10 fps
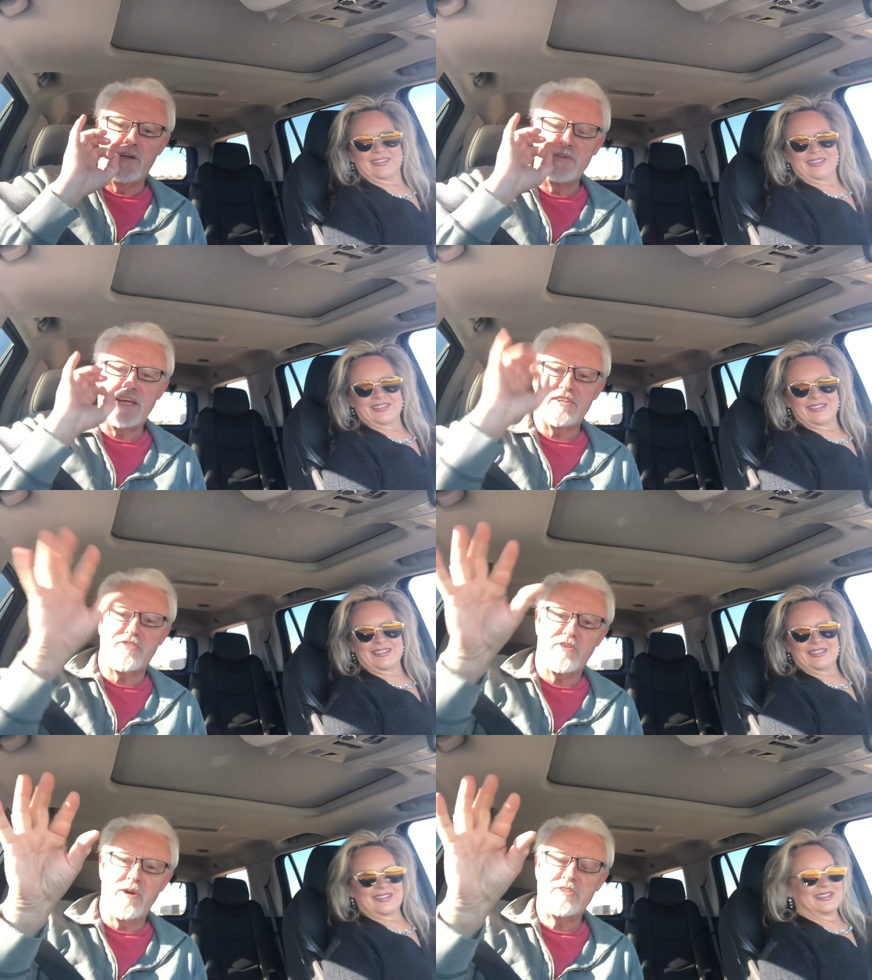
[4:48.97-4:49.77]
Speaker 1: and you get to
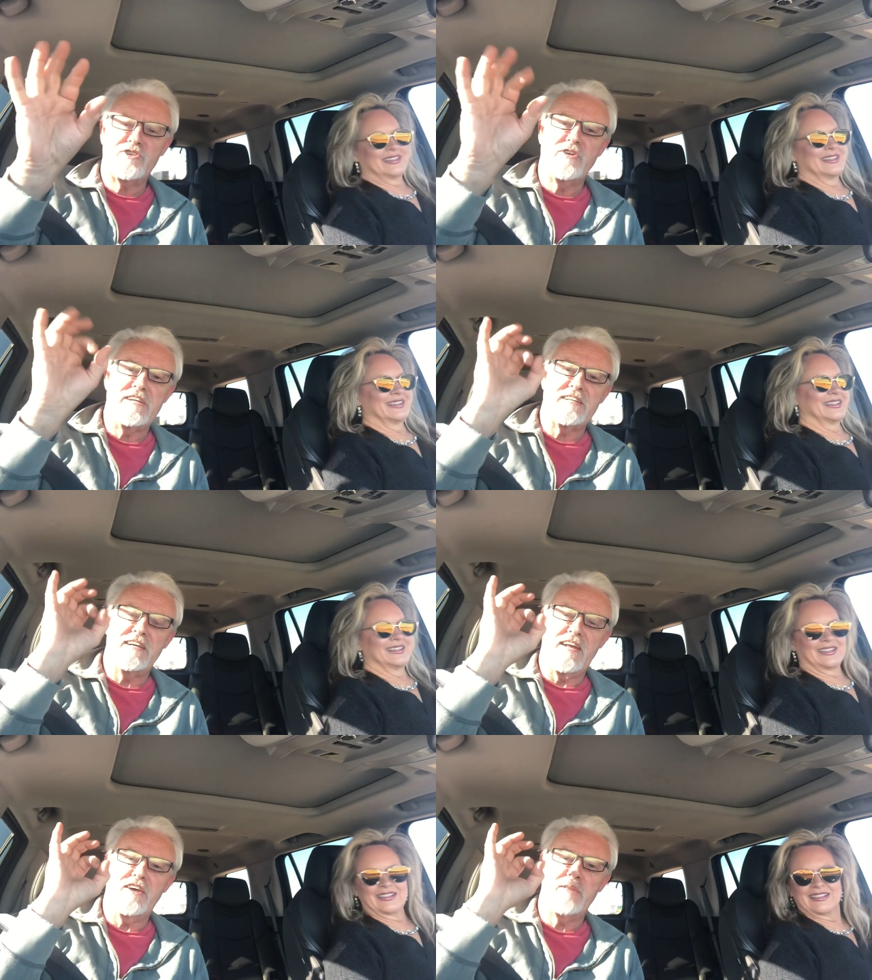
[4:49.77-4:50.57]
throw a treat,
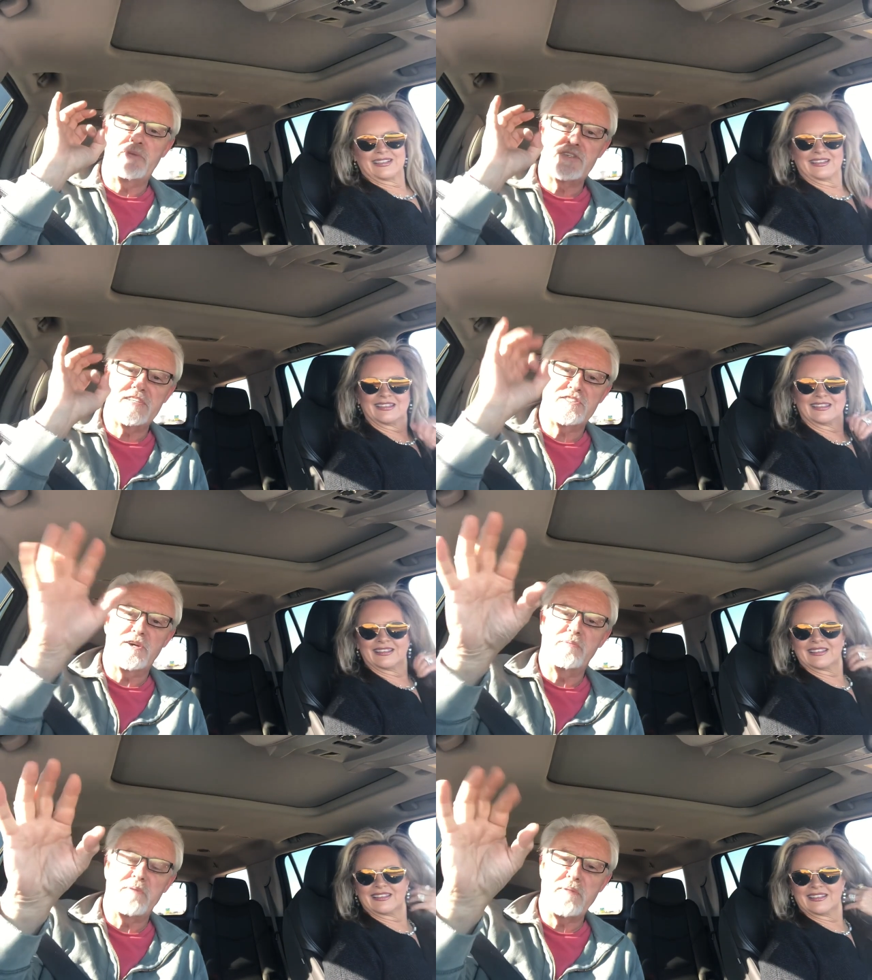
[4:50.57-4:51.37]
and the other person has to
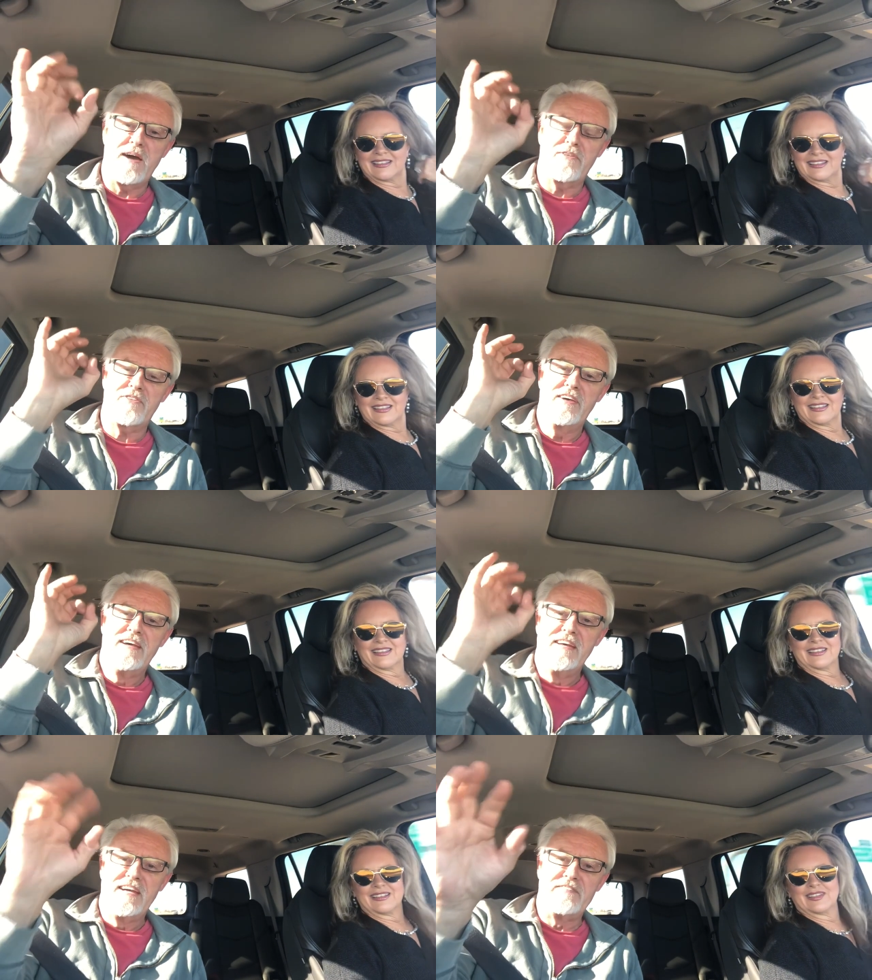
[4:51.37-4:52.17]
open their mouth.
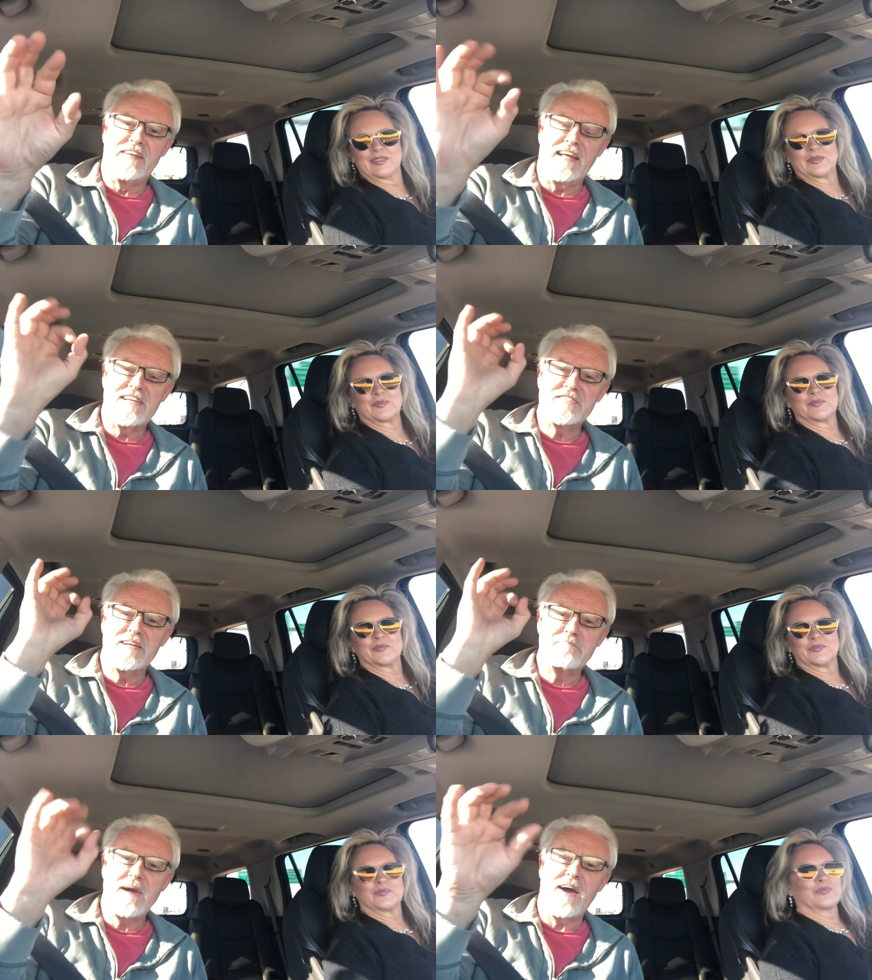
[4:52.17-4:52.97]
If it lands in
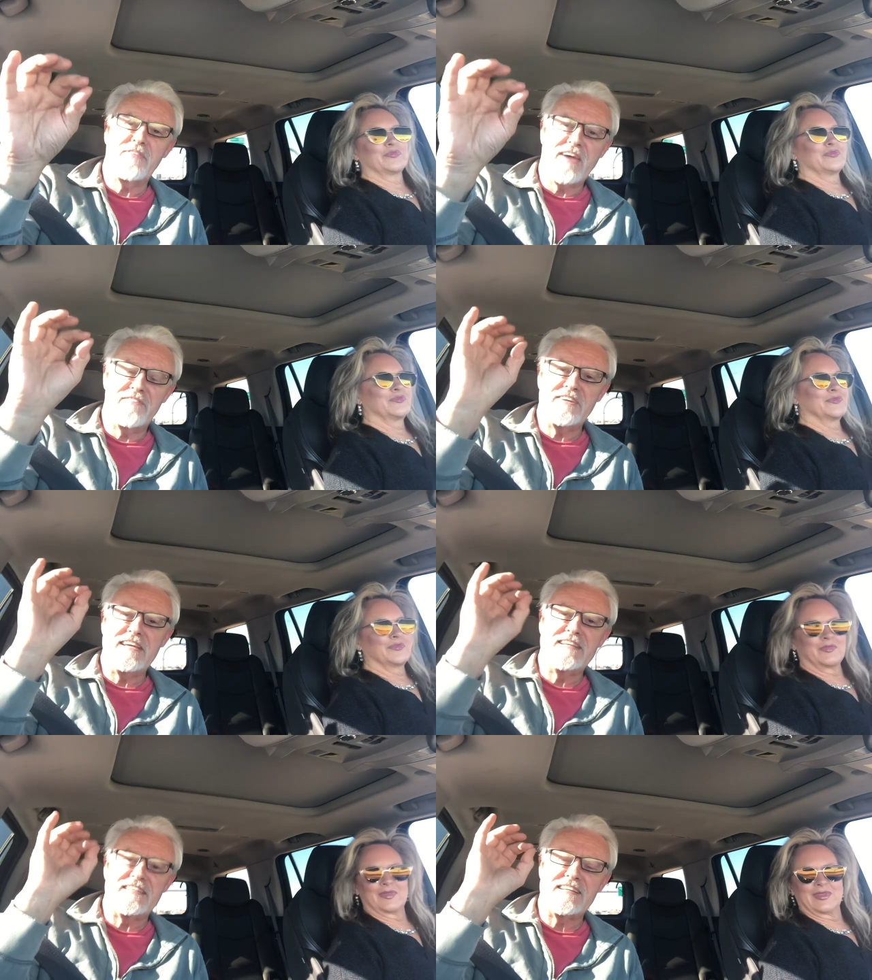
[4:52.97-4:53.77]
their mouth, they have to
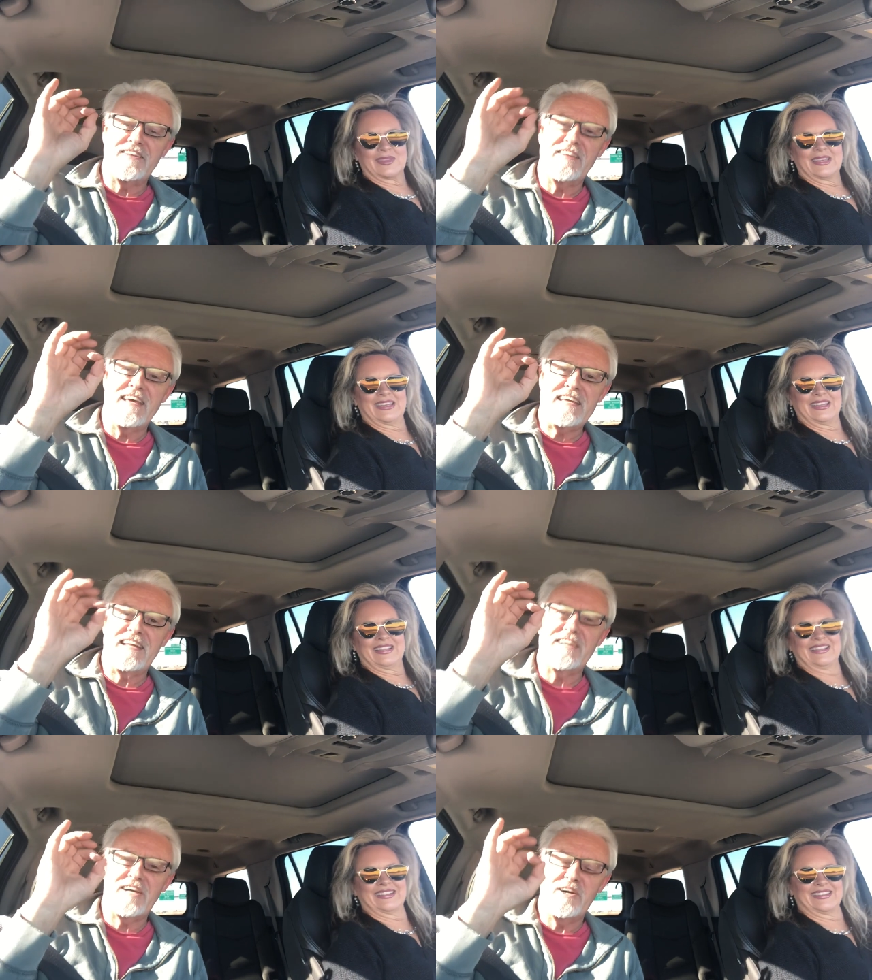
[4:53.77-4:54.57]
eat it, and then they
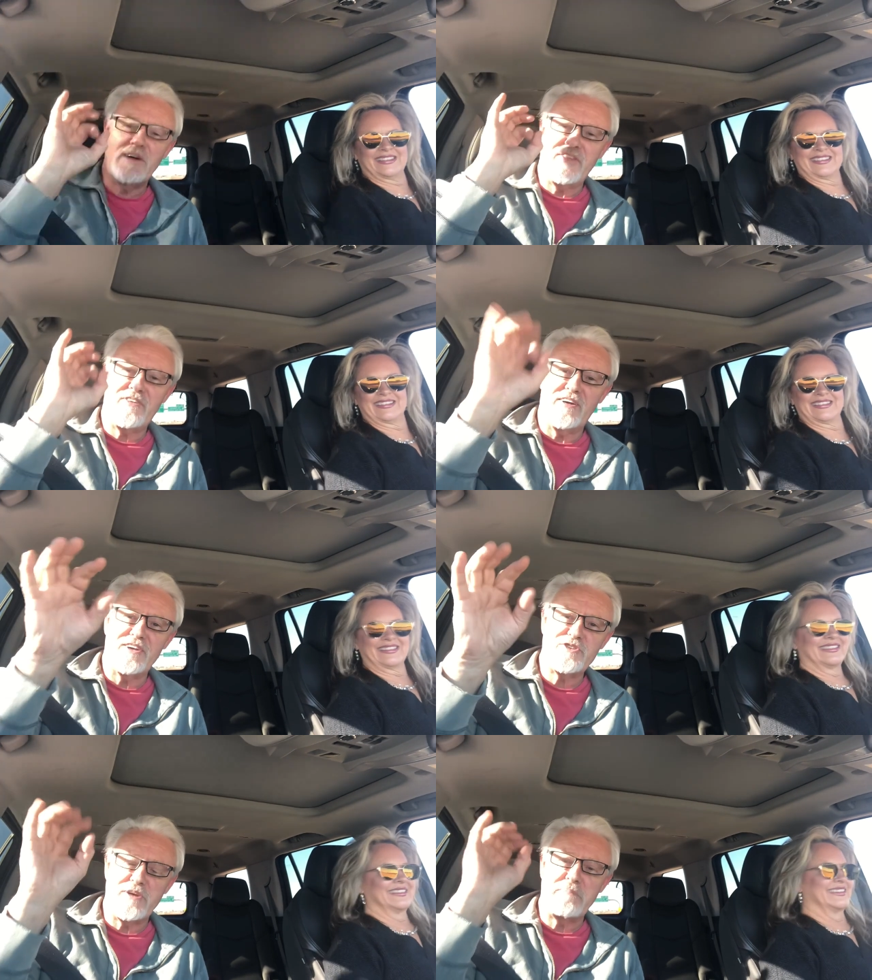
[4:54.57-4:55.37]
get a go at throwing
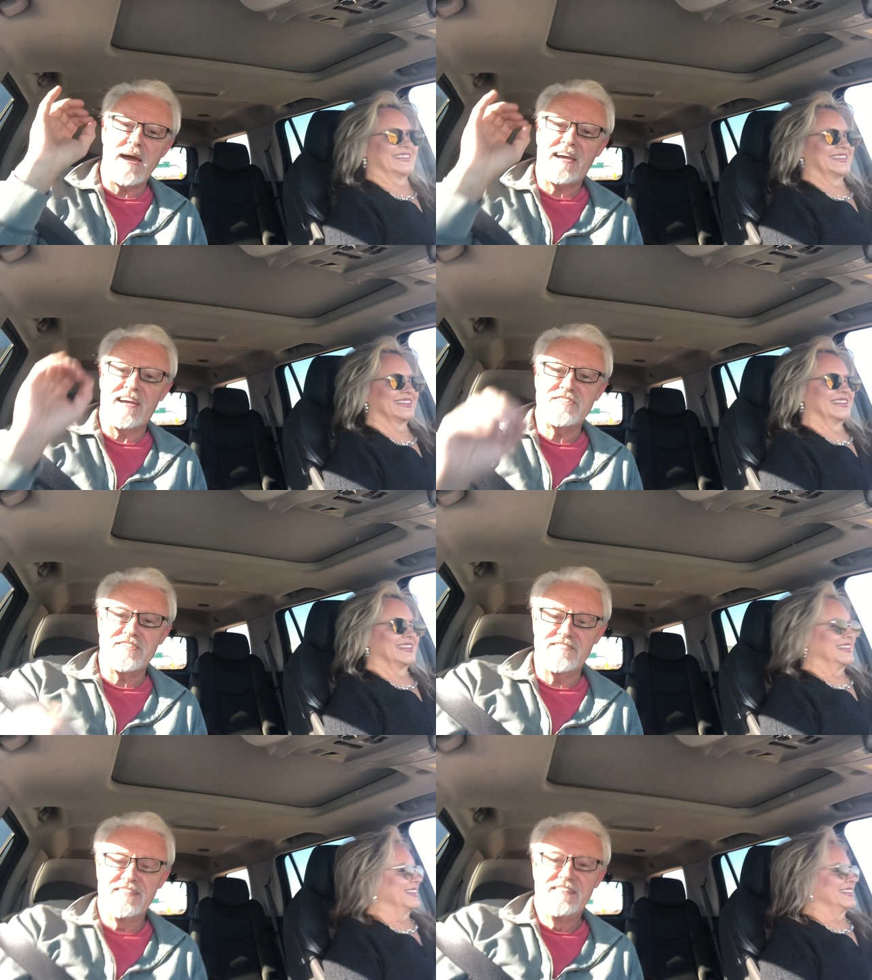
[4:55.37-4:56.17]
a treat back at
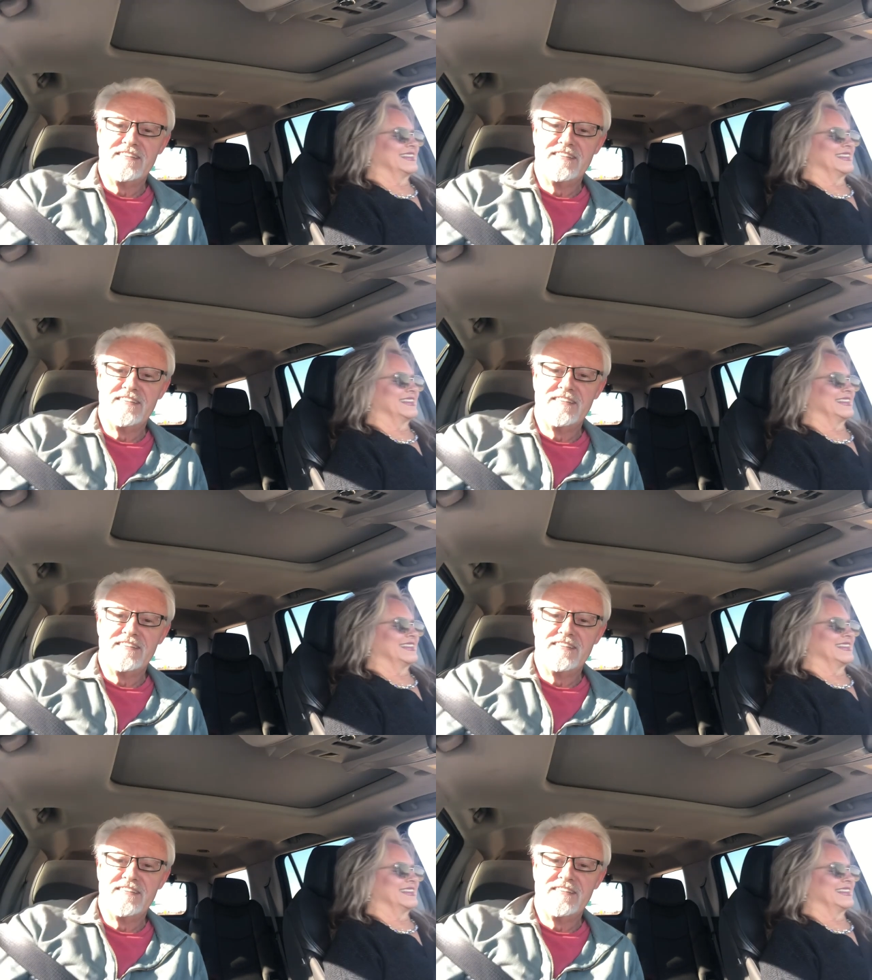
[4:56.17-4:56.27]
you.